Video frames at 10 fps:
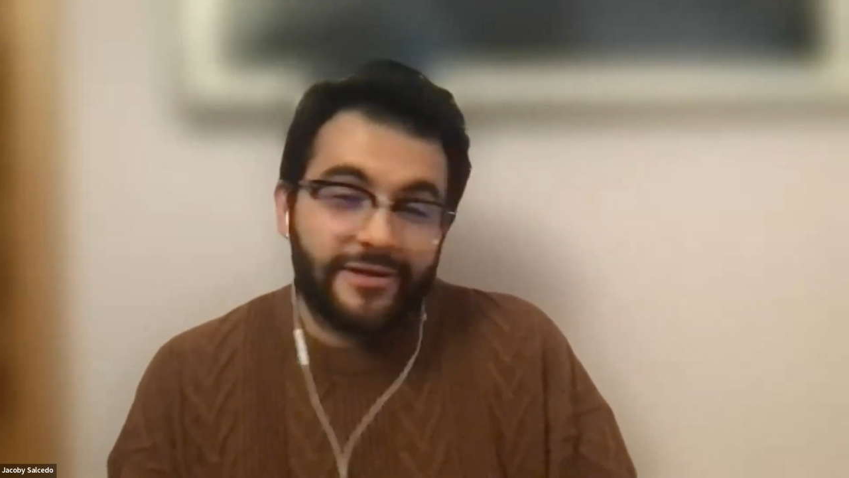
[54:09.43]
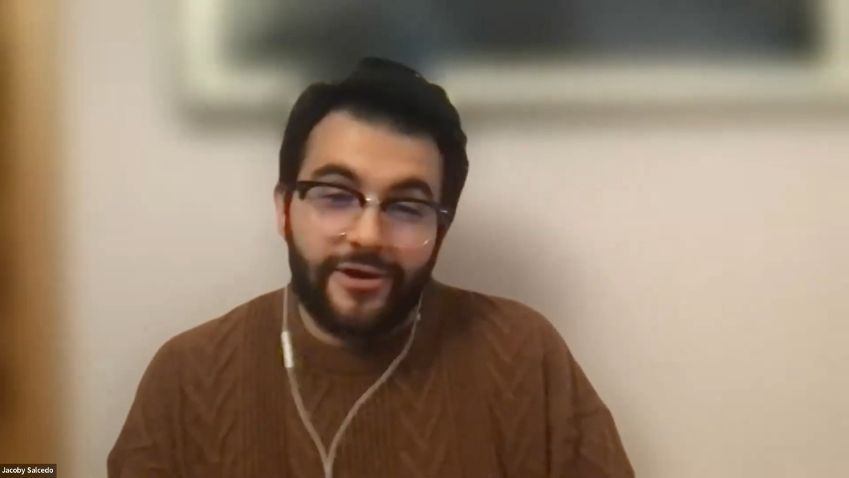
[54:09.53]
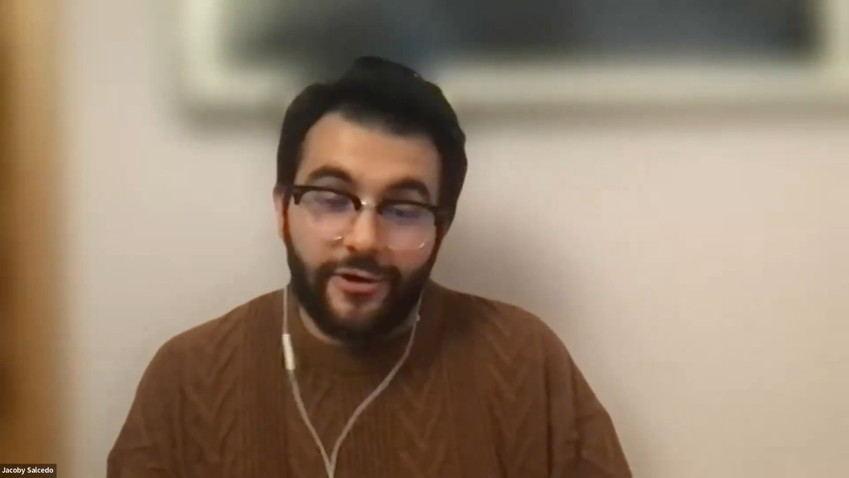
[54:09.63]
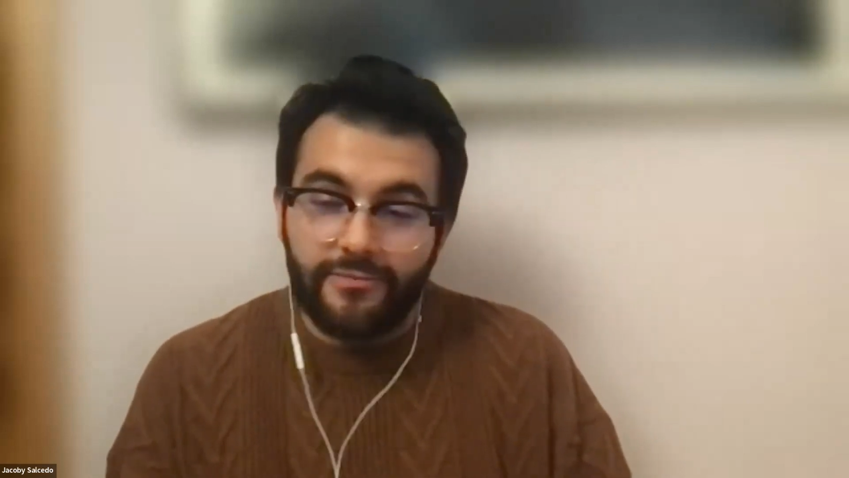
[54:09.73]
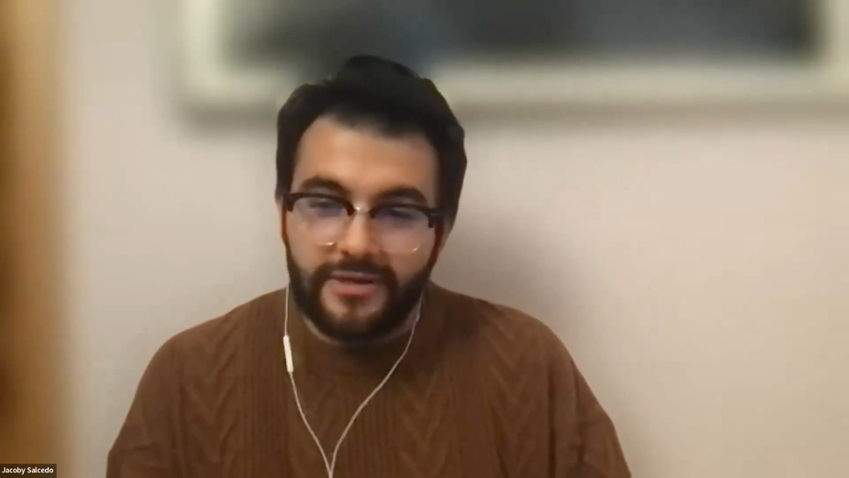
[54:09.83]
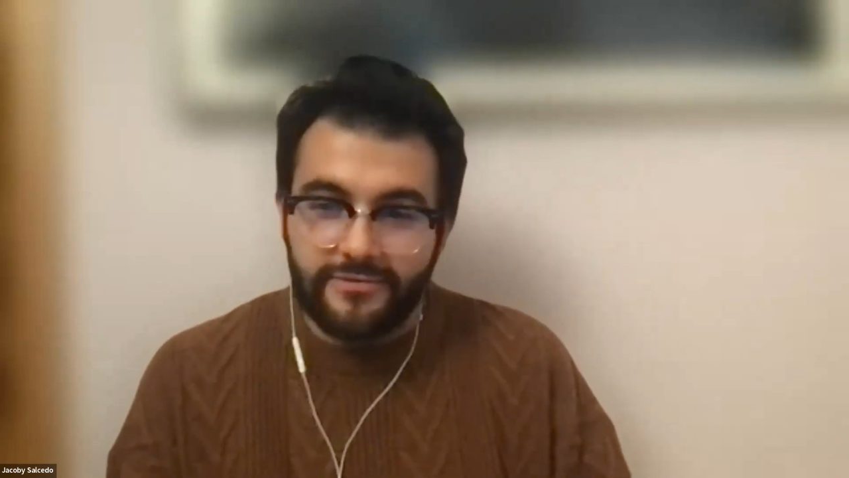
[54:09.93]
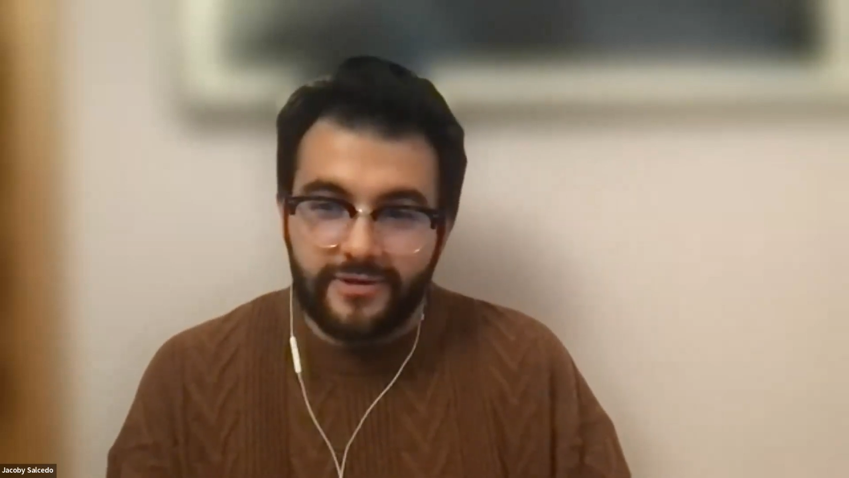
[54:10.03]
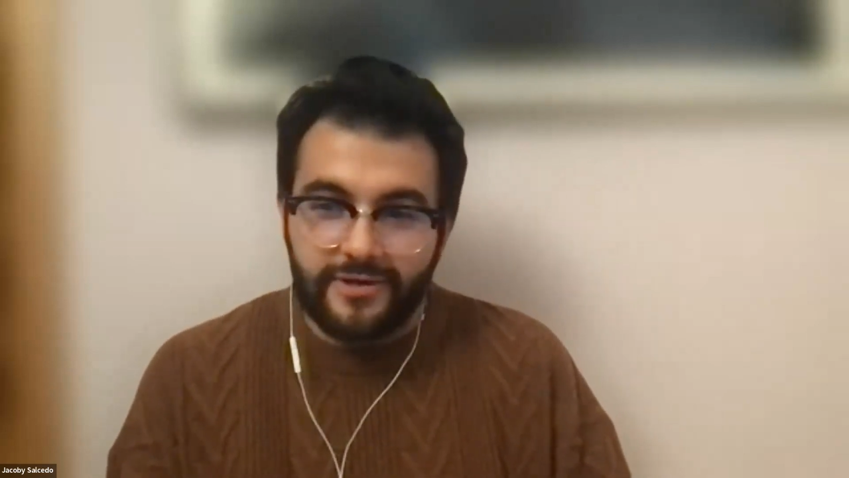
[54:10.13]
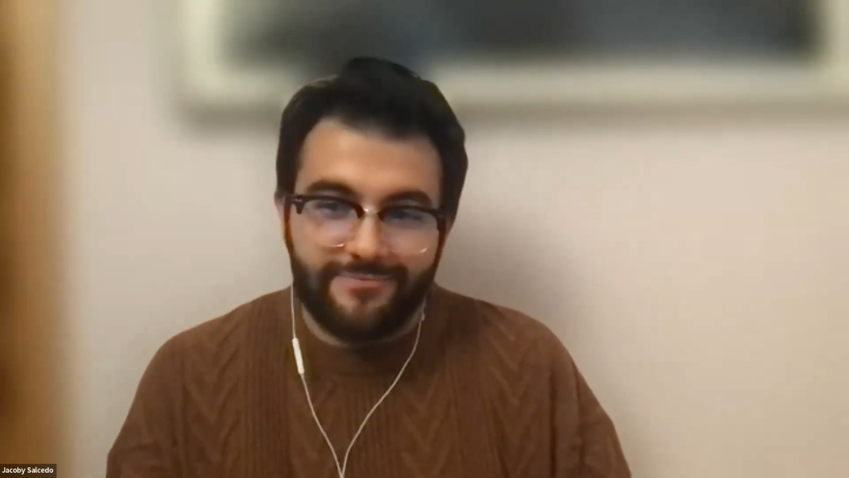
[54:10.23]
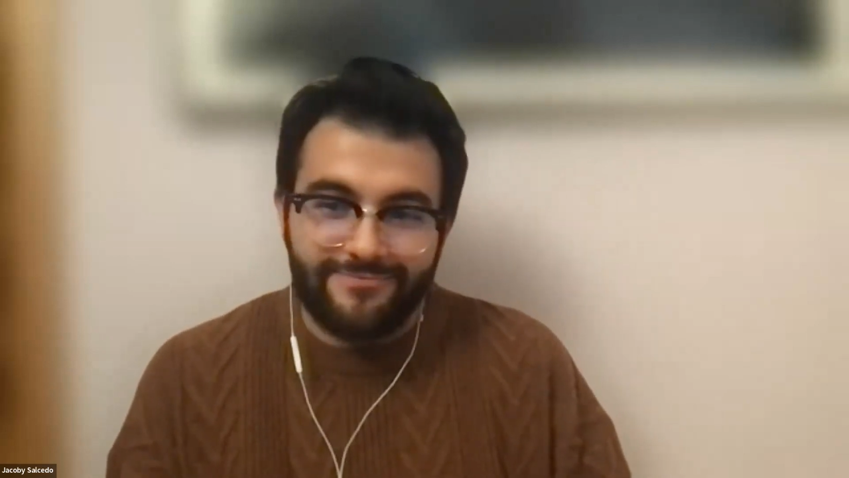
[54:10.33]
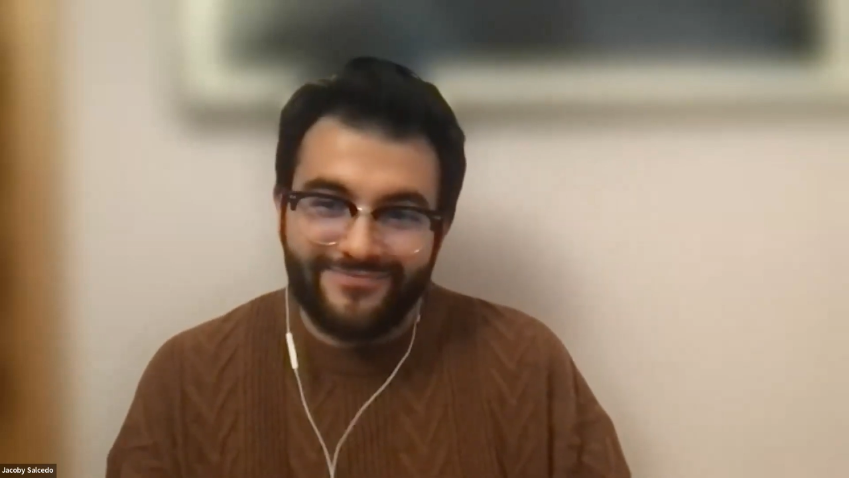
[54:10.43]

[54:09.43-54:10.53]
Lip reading: home as well.